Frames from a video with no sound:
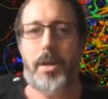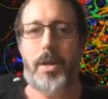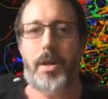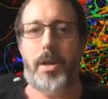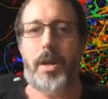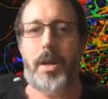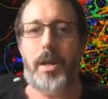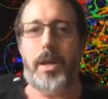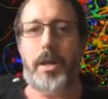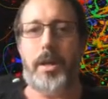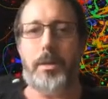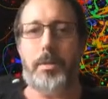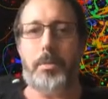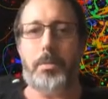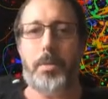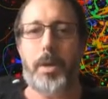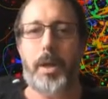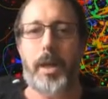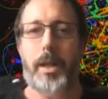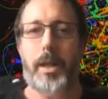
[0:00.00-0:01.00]

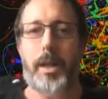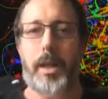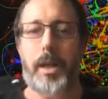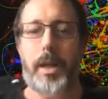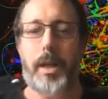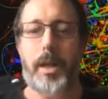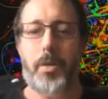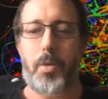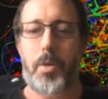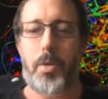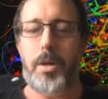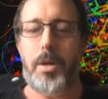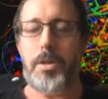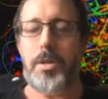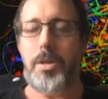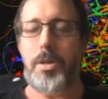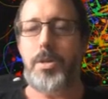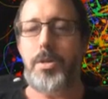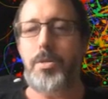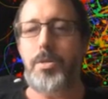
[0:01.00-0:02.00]
And that in order to
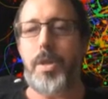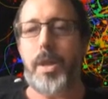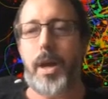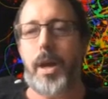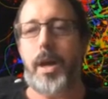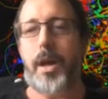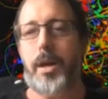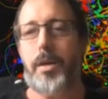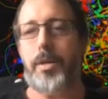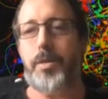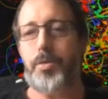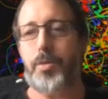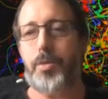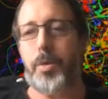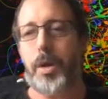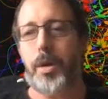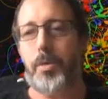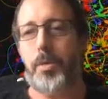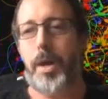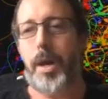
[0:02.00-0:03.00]
do that kind of
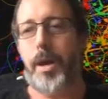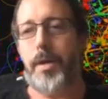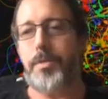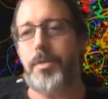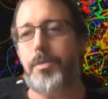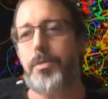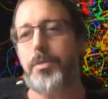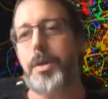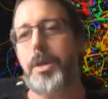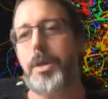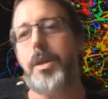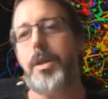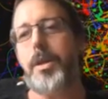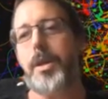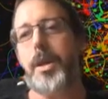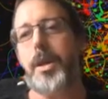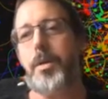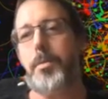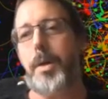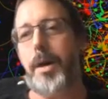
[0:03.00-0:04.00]
work, we have to really
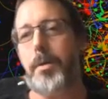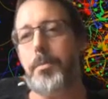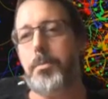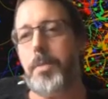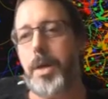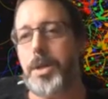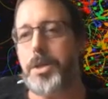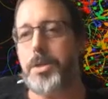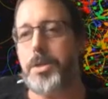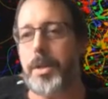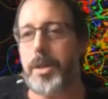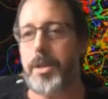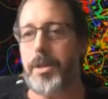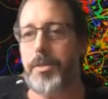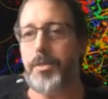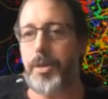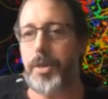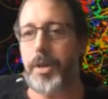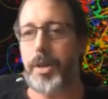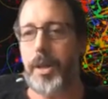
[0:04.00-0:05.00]
think about measuring
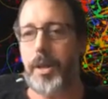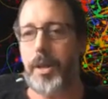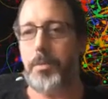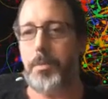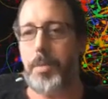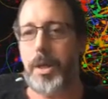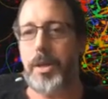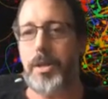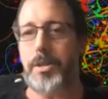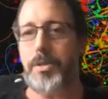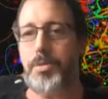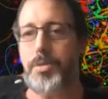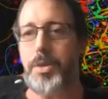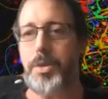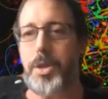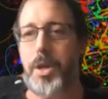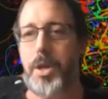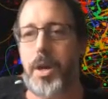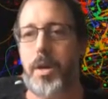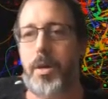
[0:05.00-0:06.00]
differently, because if we
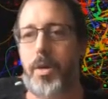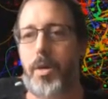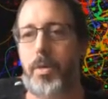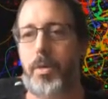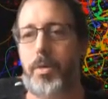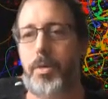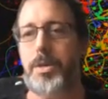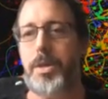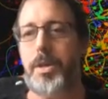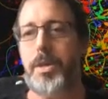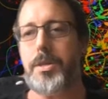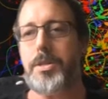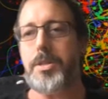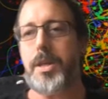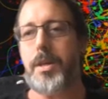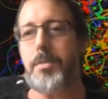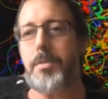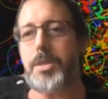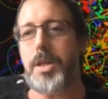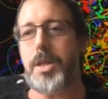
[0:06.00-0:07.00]
try to hold to the
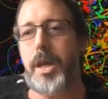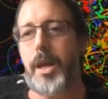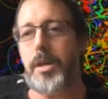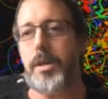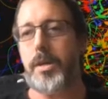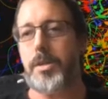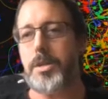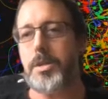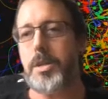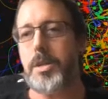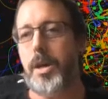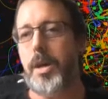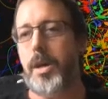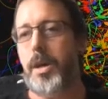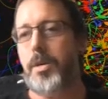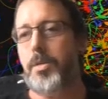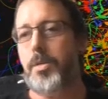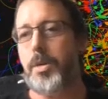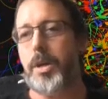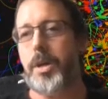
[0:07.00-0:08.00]
same scales,
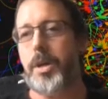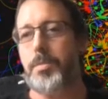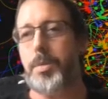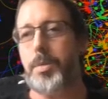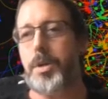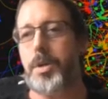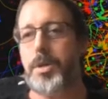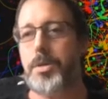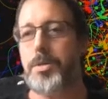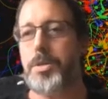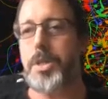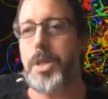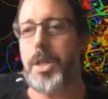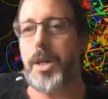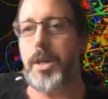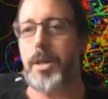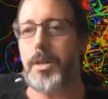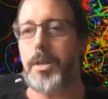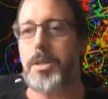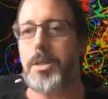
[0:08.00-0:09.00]
we're going to produce
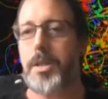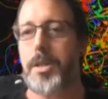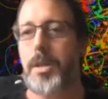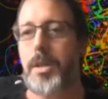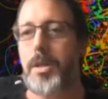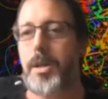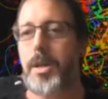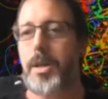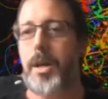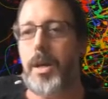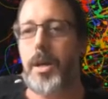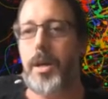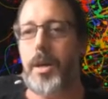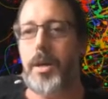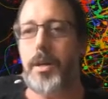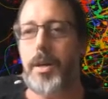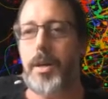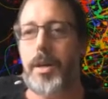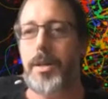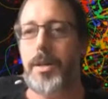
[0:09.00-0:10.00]
things
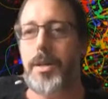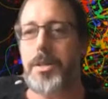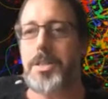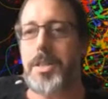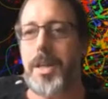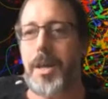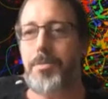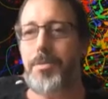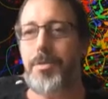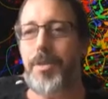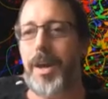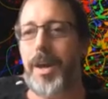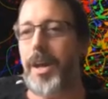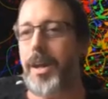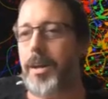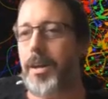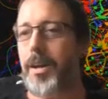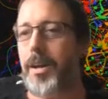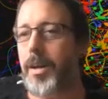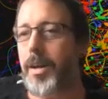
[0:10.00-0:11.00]
in the same
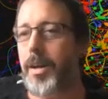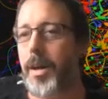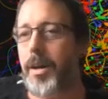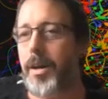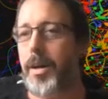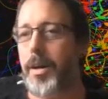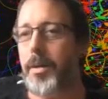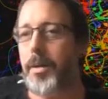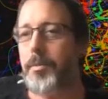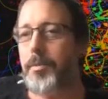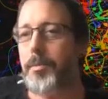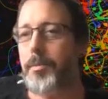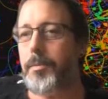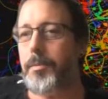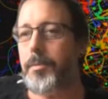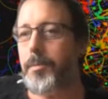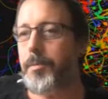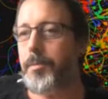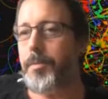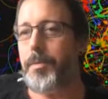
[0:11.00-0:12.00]
vein,
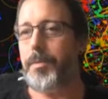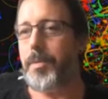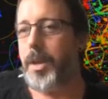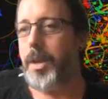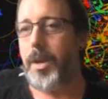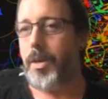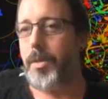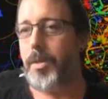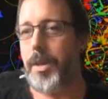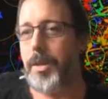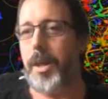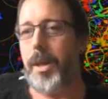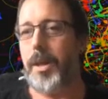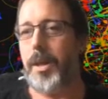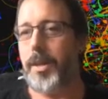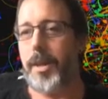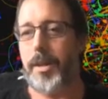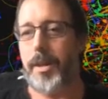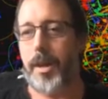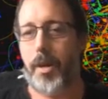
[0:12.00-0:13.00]
you know,
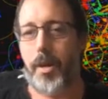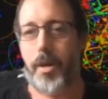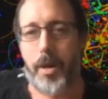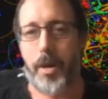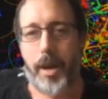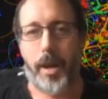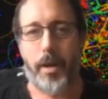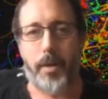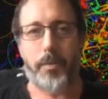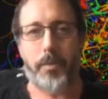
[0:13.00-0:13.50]
that they are now.